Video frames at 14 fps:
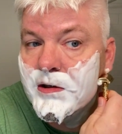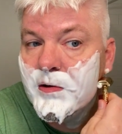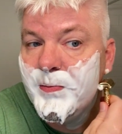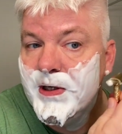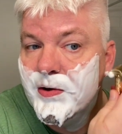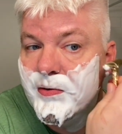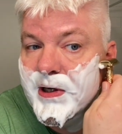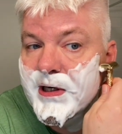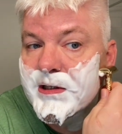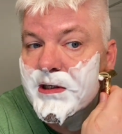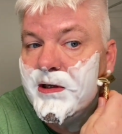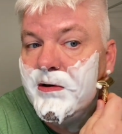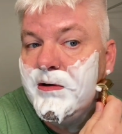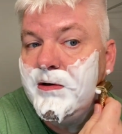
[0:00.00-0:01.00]
be a razor
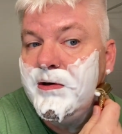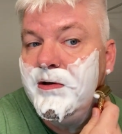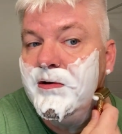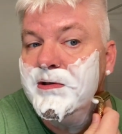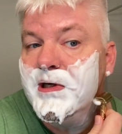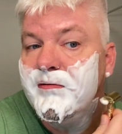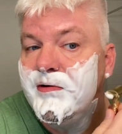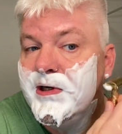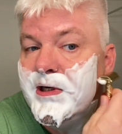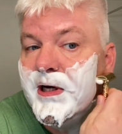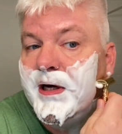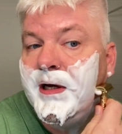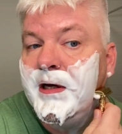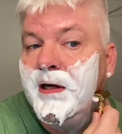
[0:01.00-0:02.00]
you could use every
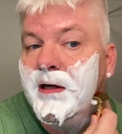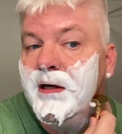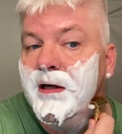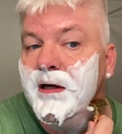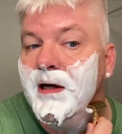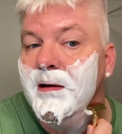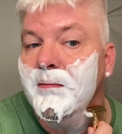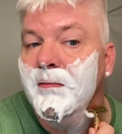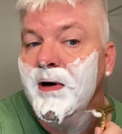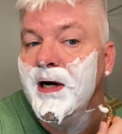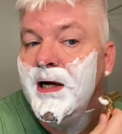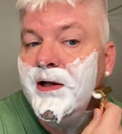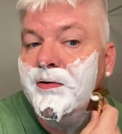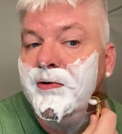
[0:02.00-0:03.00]
day, a
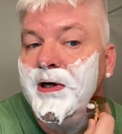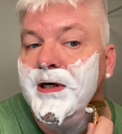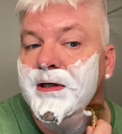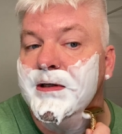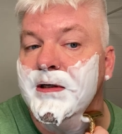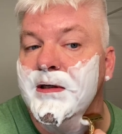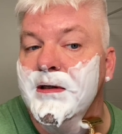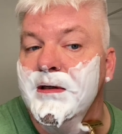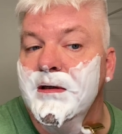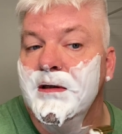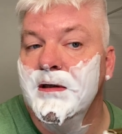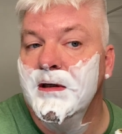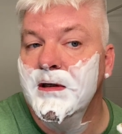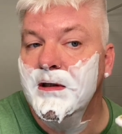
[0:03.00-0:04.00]
mild razor.
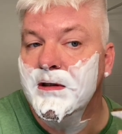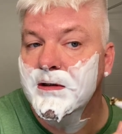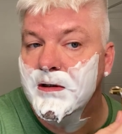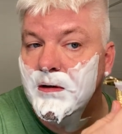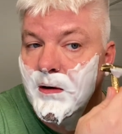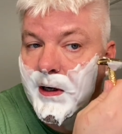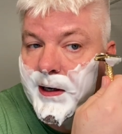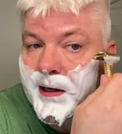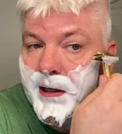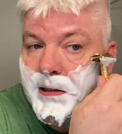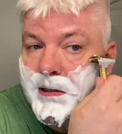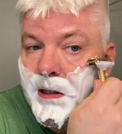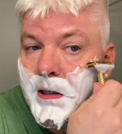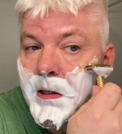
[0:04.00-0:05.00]
So, and I
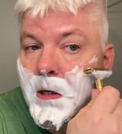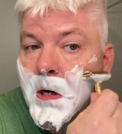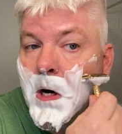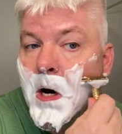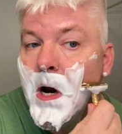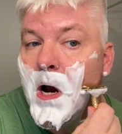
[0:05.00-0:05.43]
tell you,